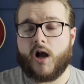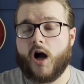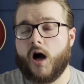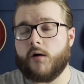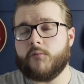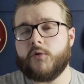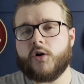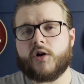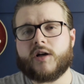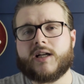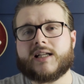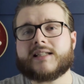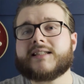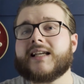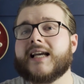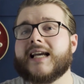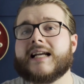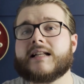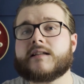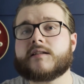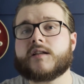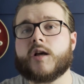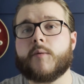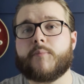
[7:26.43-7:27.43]
I'm not going to say
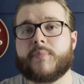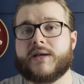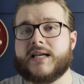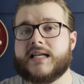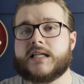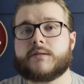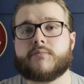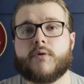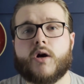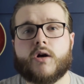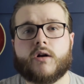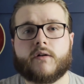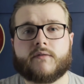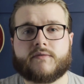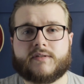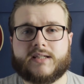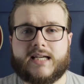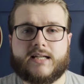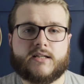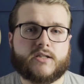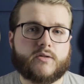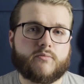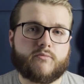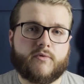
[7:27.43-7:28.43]
it's a beast mode. I've
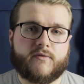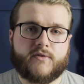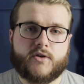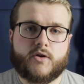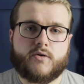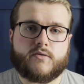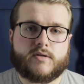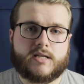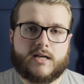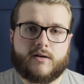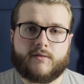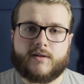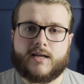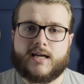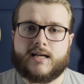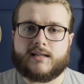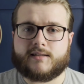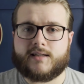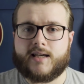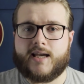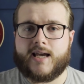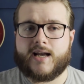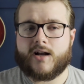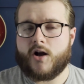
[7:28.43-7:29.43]
seen some reviews out there
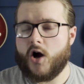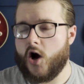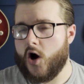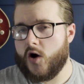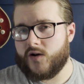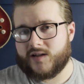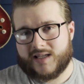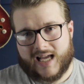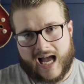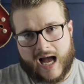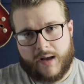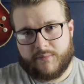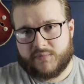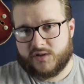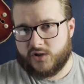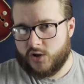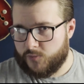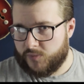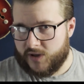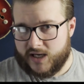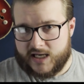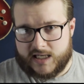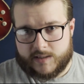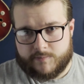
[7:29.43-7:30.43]
saying, oh, it's
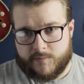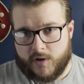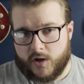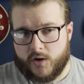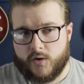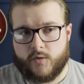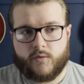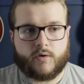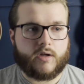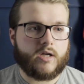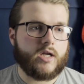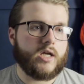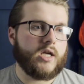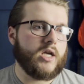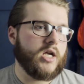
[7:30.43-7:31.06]
absolute beast mode,